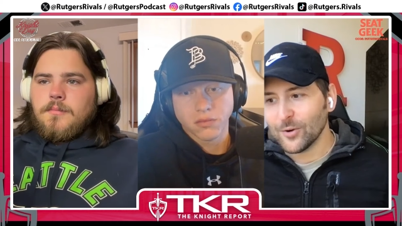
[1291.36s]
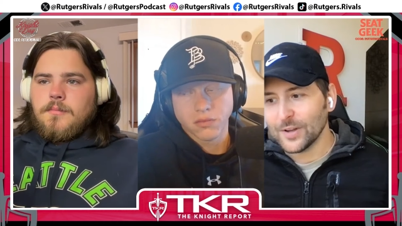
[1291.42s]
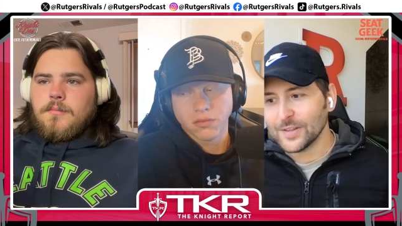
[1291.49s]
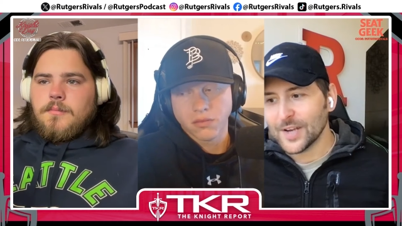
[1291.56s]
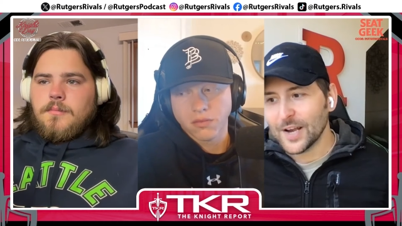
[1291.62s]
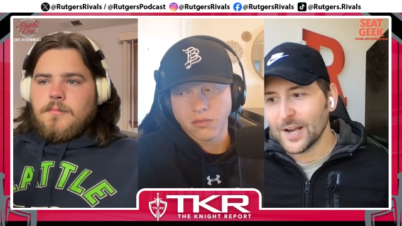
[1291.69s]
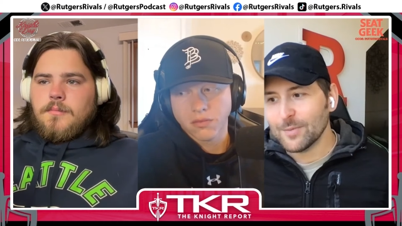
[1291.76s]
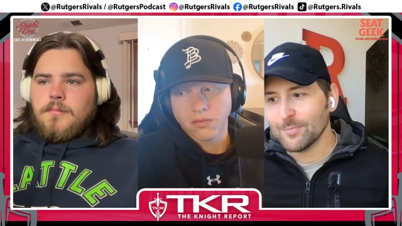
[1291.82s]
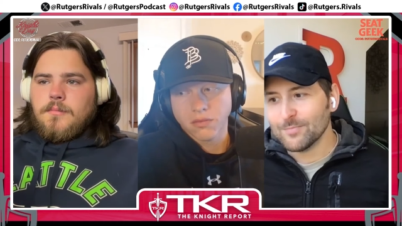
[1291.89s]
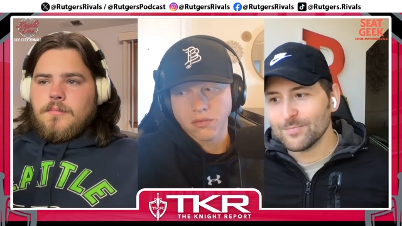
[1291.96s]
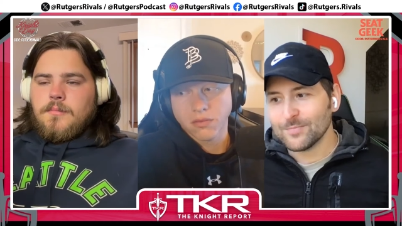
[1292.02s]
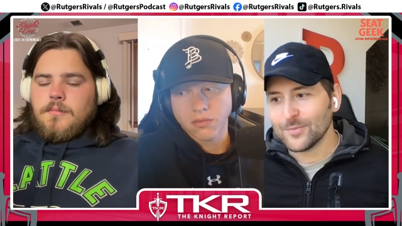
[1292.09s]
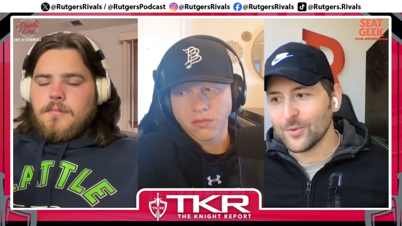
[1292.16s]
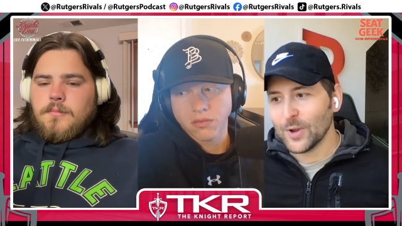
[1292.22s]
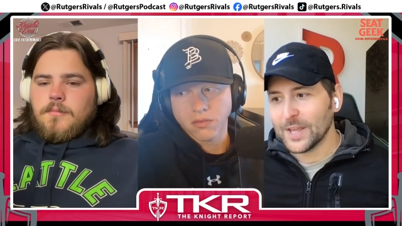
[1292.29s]
Speaker 1: great time,
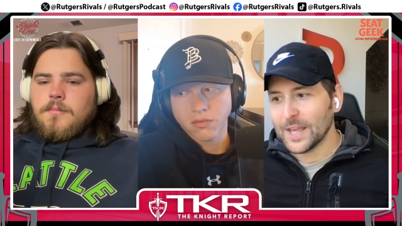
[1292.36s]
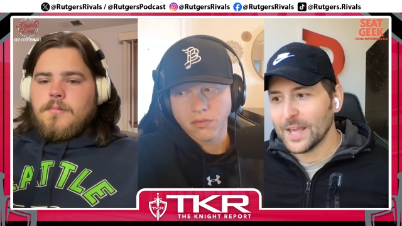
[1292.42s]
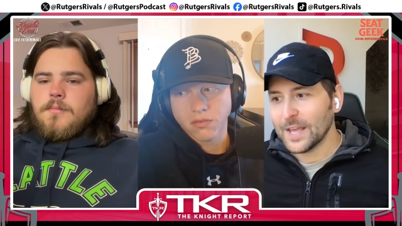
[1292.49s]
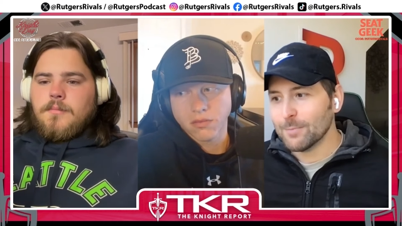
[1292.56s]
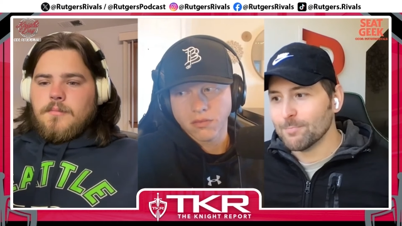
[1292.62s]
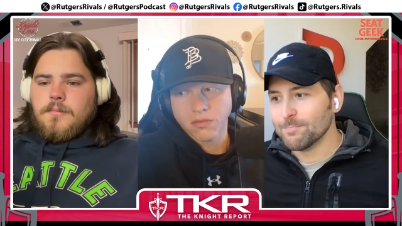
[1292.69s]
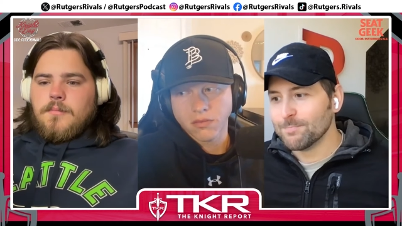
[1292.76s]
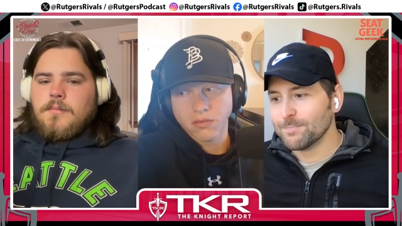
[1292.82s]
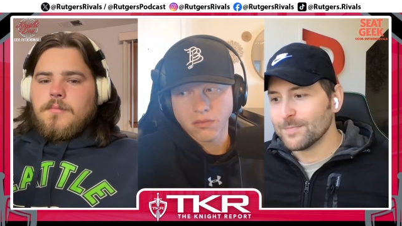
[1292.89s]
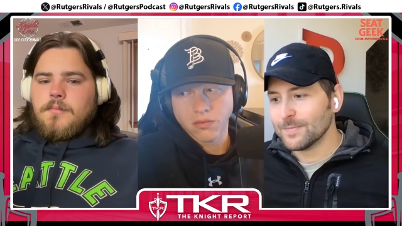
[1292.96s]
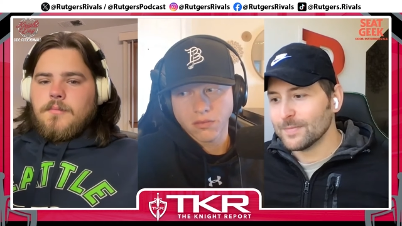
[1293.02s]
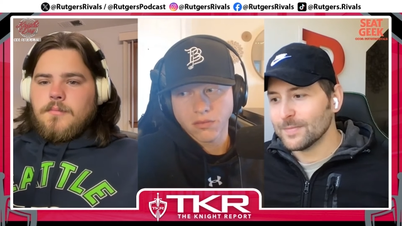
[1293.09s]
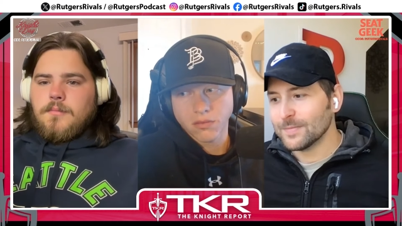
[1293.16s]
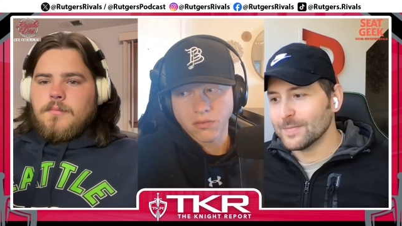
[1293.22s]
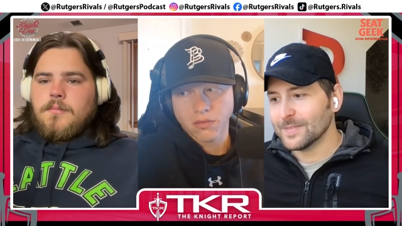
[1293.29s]
great game.
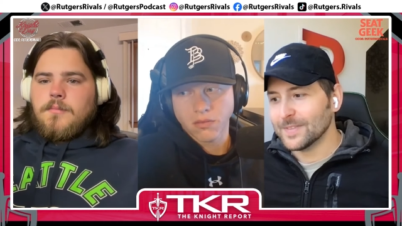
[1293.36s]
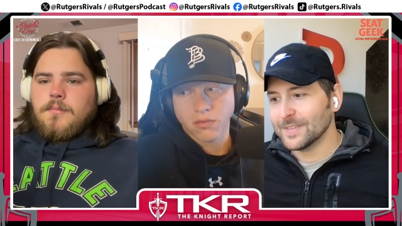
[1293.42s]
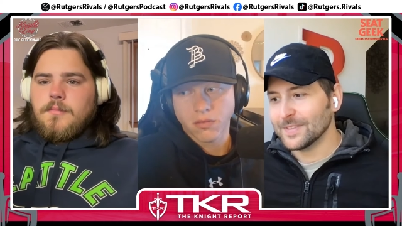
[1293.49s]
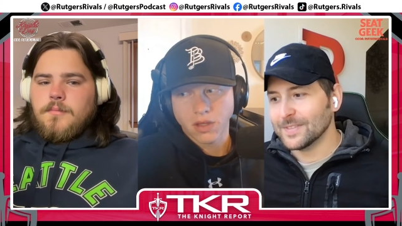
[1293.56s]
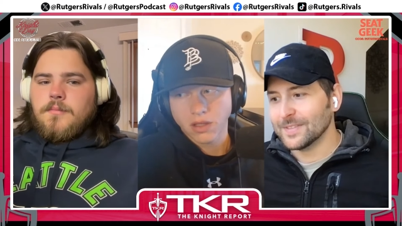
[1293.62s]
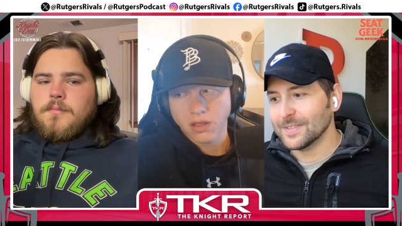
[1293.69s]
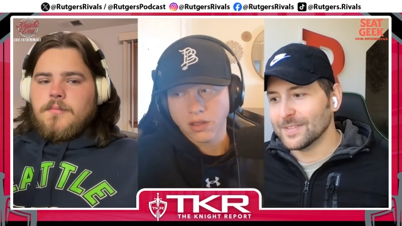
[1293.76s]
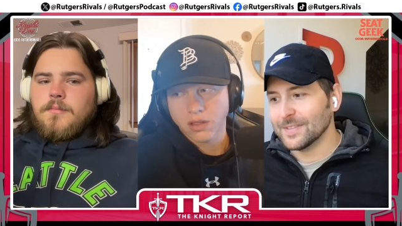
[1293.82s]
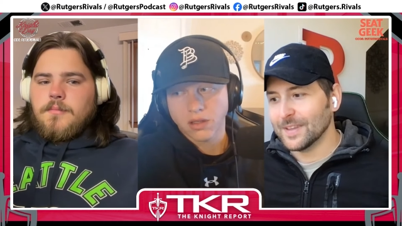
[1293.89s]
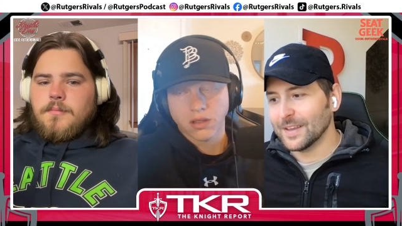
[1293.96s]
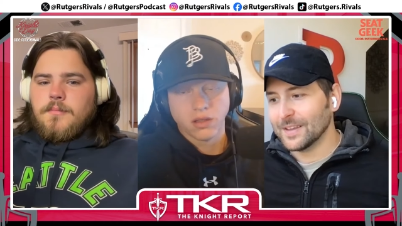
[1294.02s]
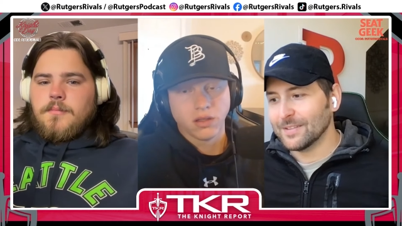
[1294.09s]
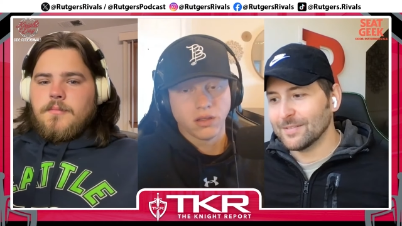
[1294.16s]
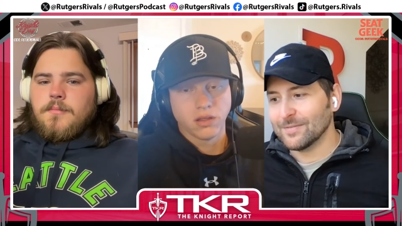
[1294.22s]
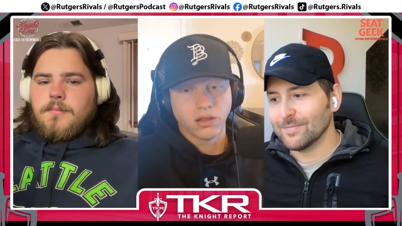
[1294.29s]

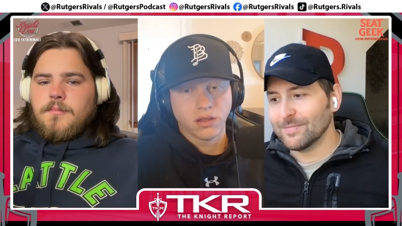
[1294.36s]
Like